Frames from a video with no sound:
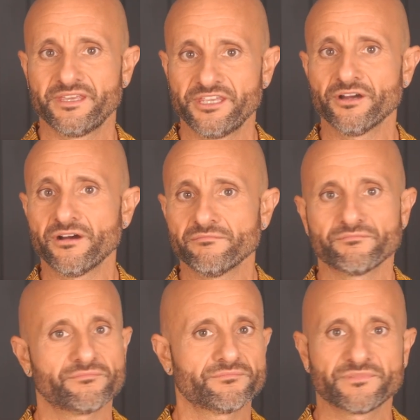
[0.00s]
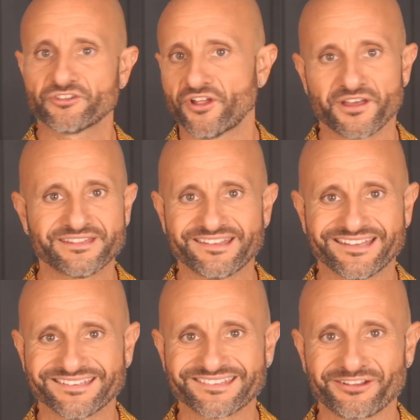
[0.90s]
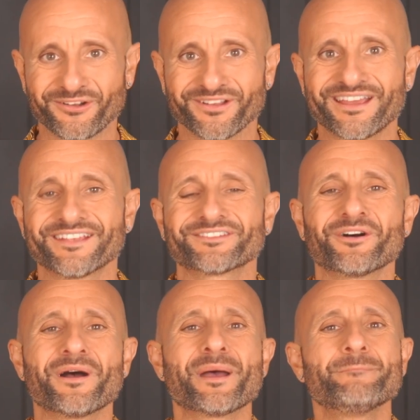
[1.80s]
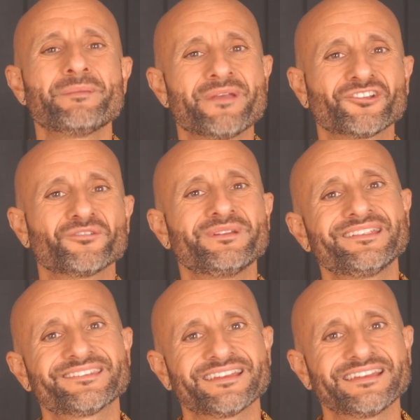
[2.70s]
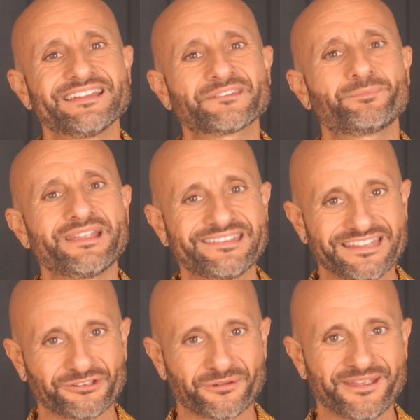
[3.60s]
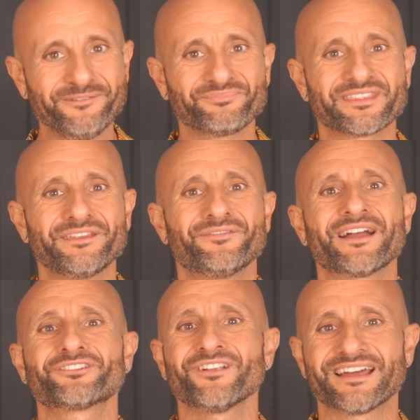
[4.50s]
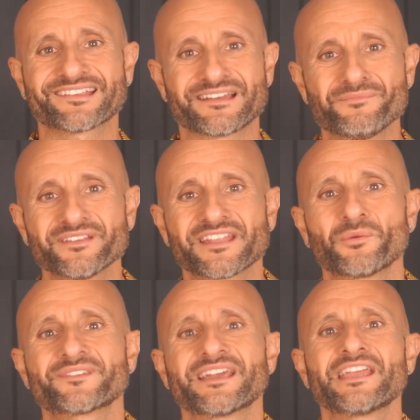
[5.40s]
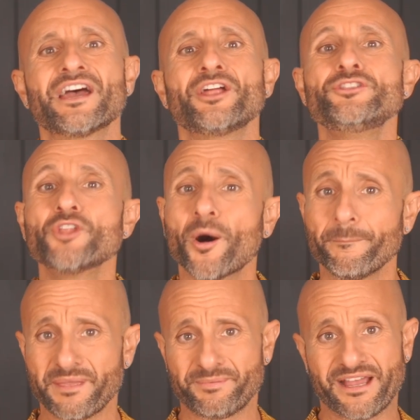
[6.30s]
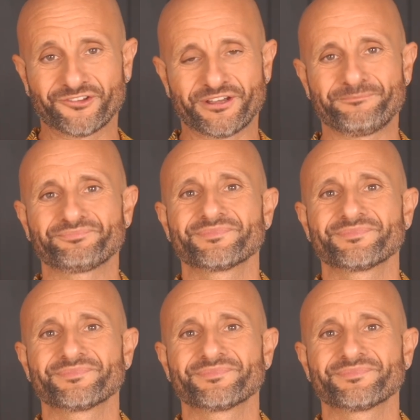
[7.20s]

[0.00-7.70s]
Io is not in that sentence at all. So mi piace means it's pleasing to me. If I don't like something, then I would say non mi piace.